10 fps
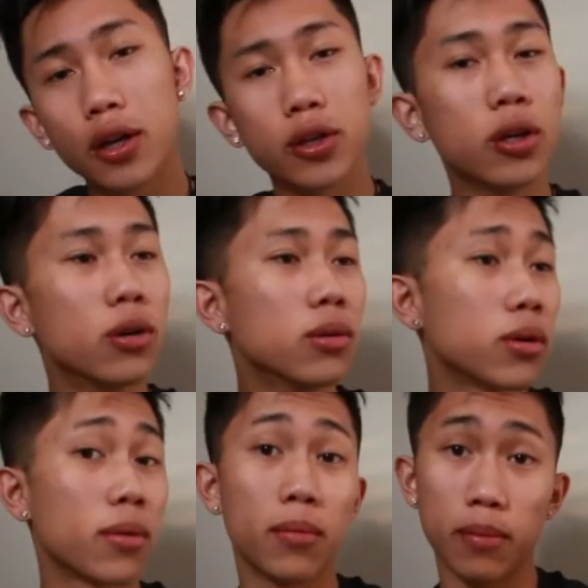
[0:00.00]
You.
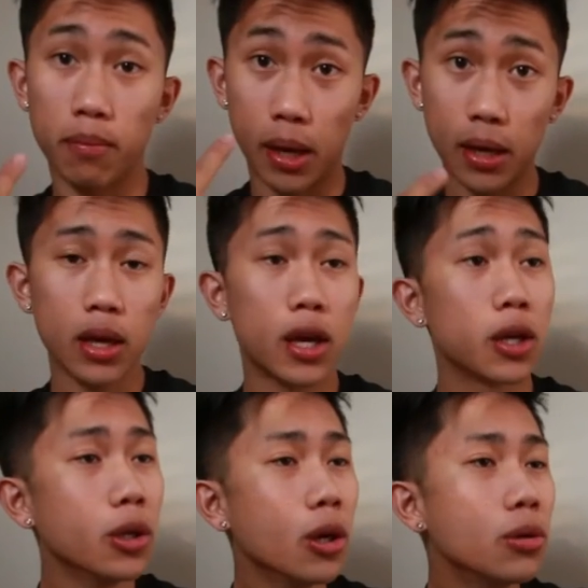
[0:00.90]
Me.
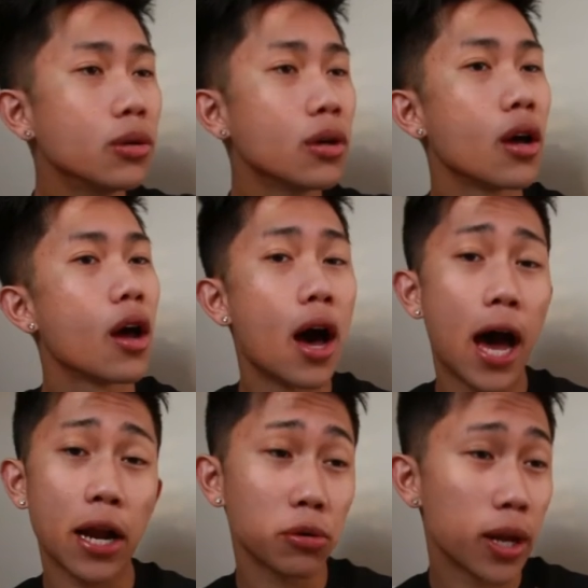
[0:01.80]
You.
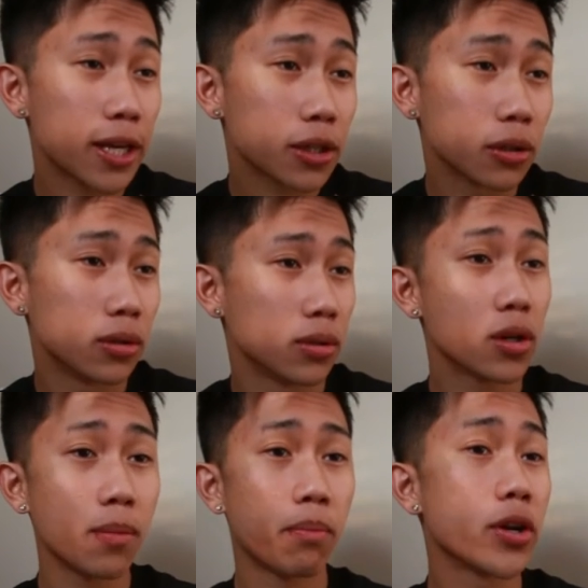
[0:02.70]
I don't like you.
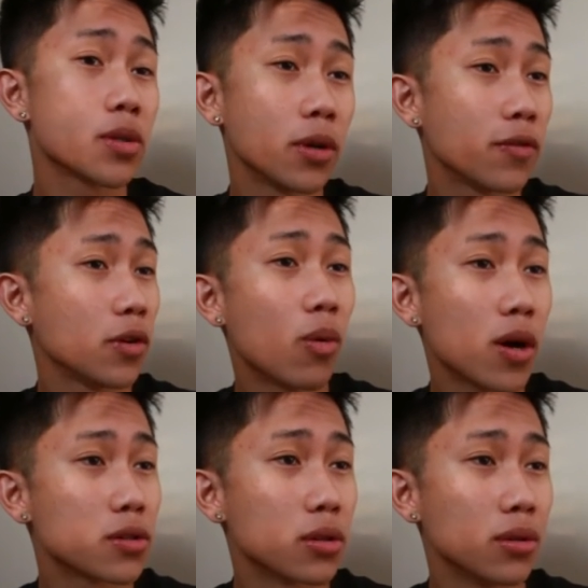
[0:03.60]
You can punch me if you
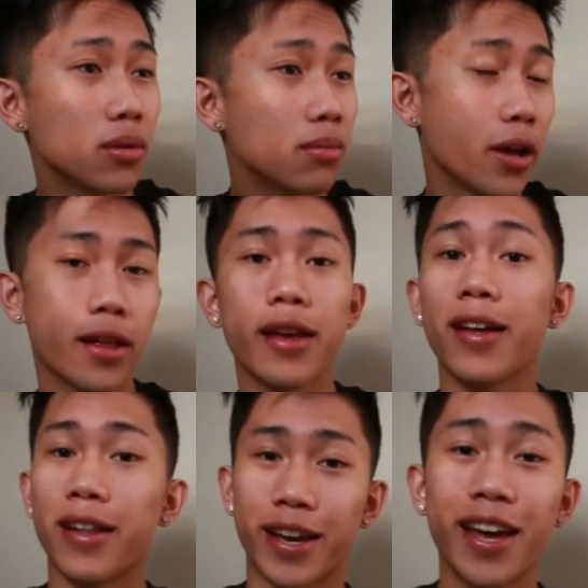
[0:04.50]
want to, but
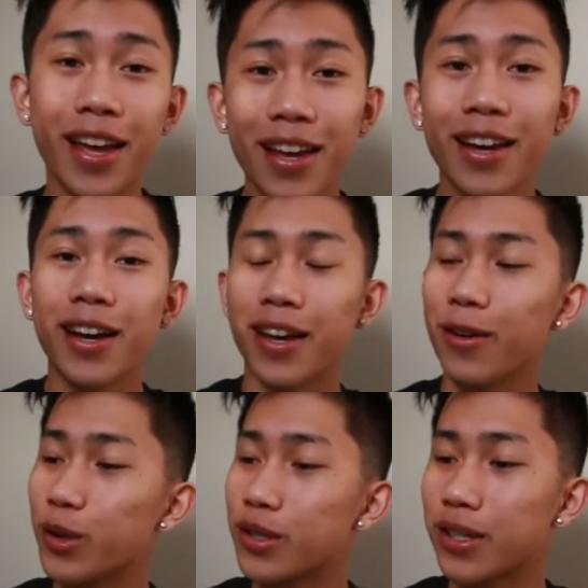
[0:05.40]
like, it
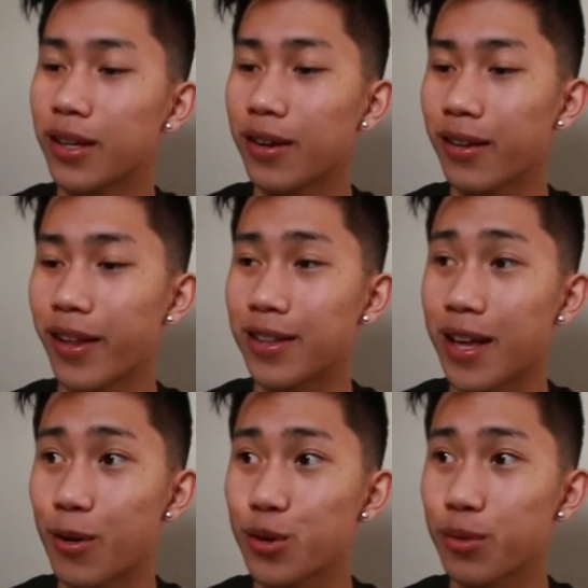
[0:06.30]
was like,
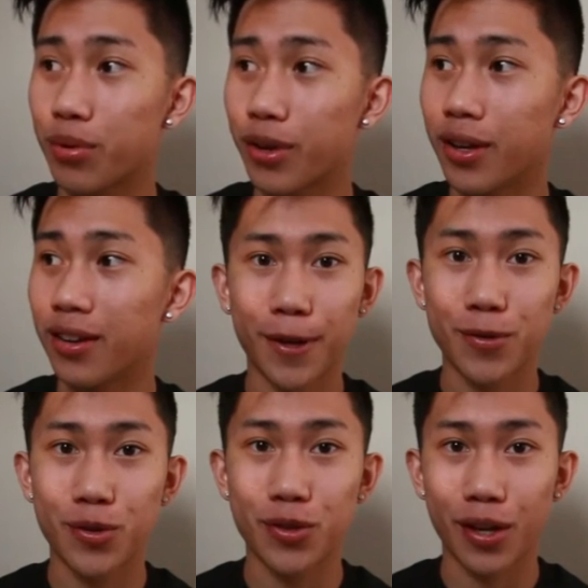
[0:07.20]
that was a pretty
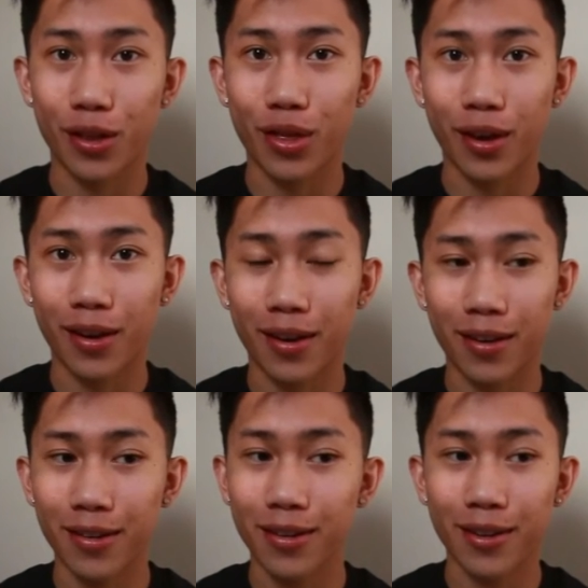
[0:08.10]
interesting thing
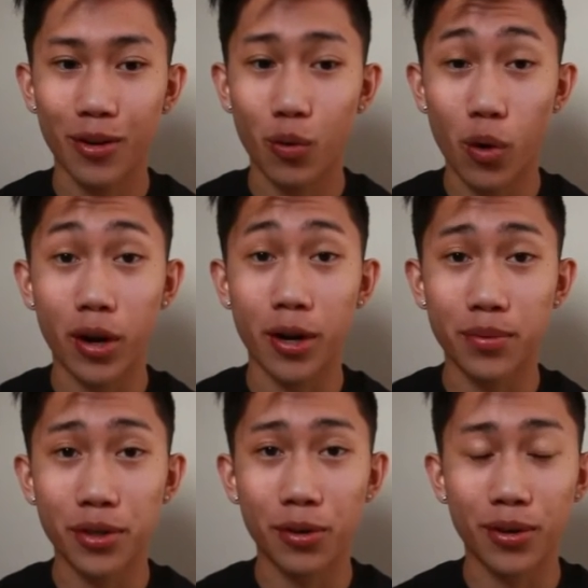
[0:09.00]
I woke
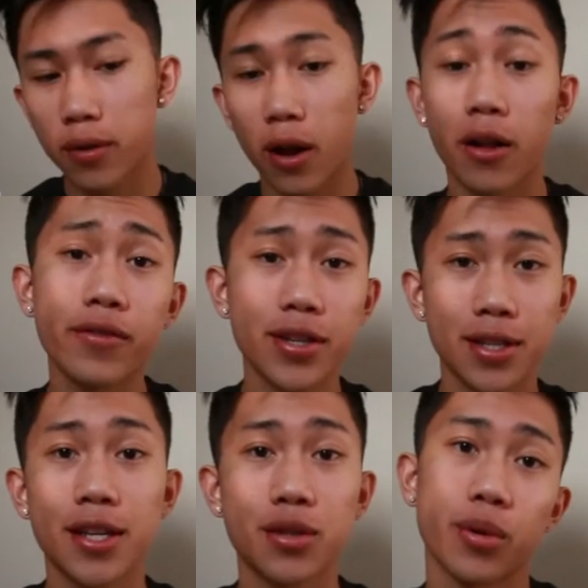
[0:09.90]
up to. All of these
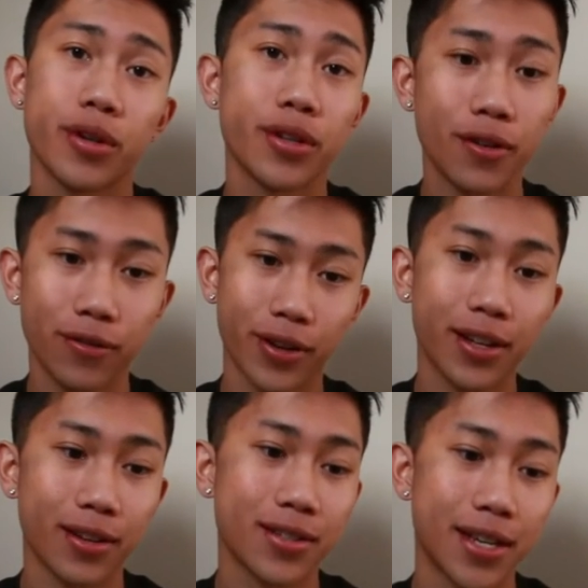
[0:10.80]
kids were in
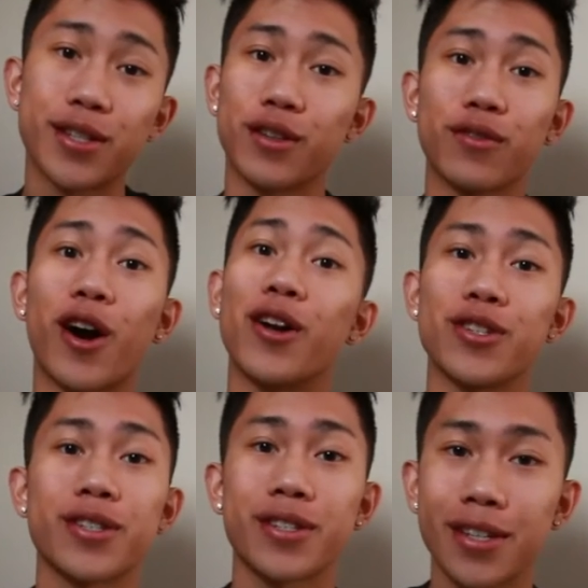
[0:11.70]
different states of
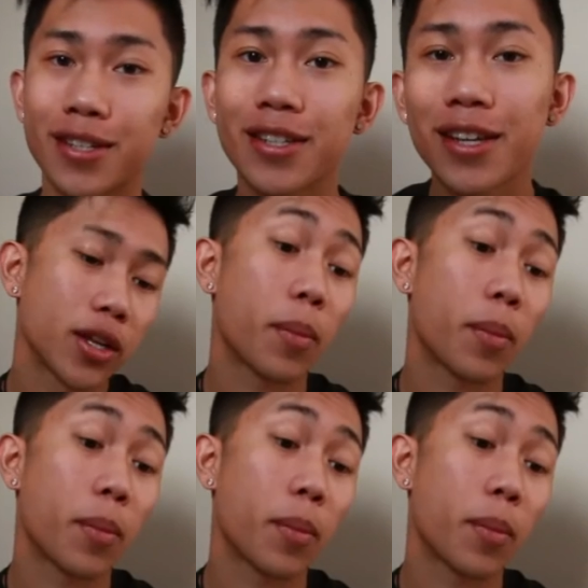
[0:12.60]
consciousness.